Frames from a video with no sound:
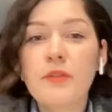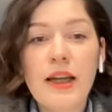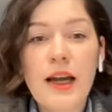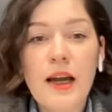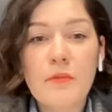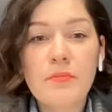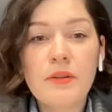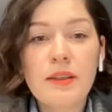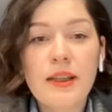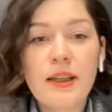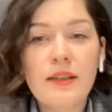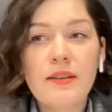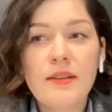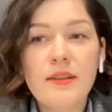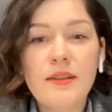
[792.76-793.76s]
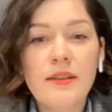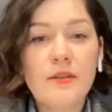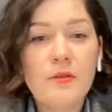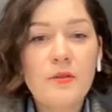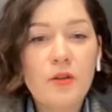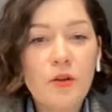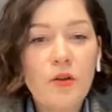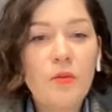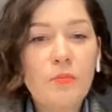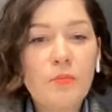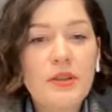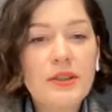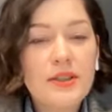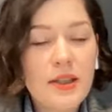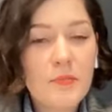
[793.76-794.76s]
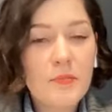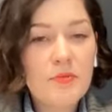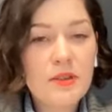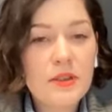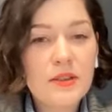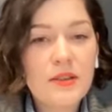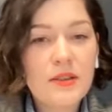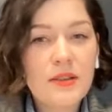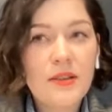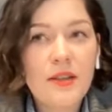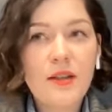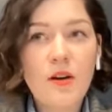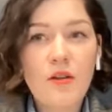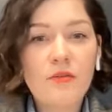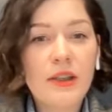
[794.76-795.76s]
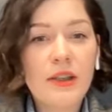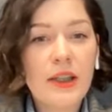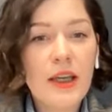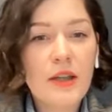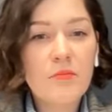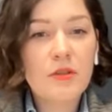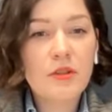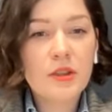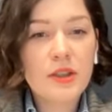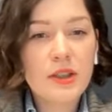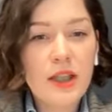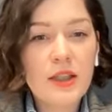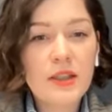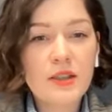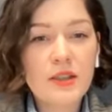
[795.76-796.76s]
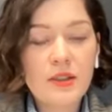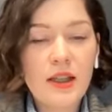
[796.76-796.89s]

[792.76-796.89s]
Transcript: really happy that the whole perception of the gamer changed.